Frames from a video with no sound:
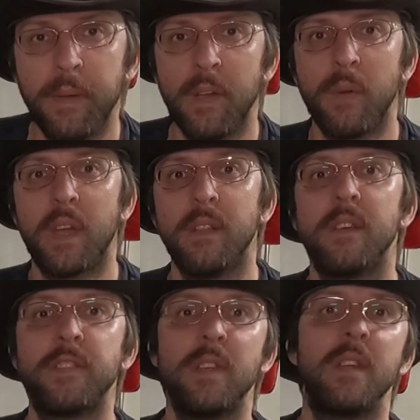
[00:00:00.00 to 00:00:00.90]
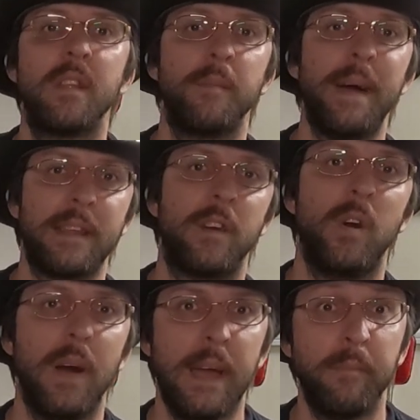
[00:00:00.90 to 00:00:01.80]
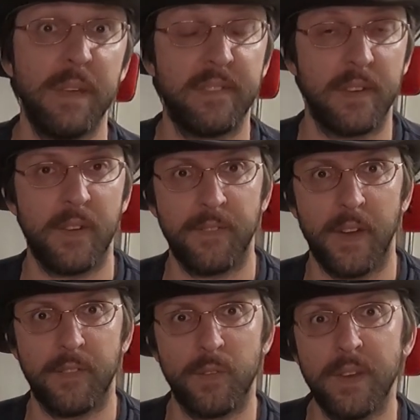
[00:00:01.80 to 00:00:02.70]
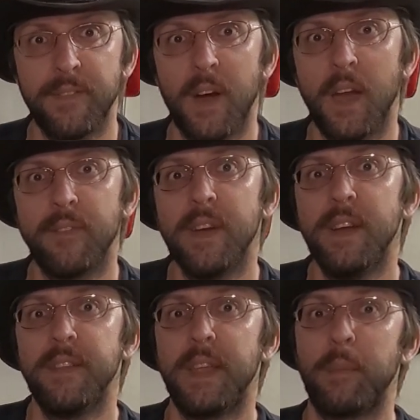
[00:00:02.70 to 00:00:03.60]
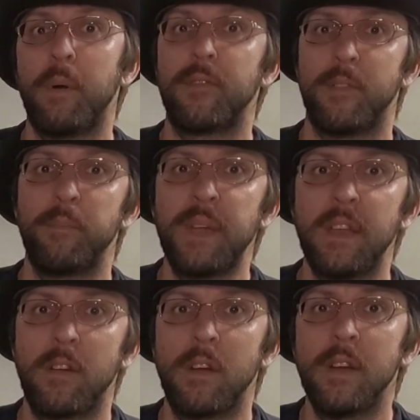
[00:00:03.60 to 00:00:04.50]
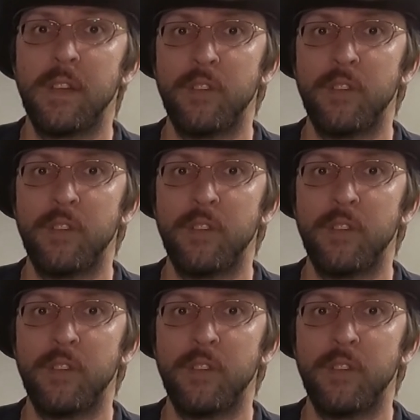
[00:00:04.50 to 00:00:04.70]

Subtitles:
I'm here reconditioning the Matco MB 7525 that I bought from Peter.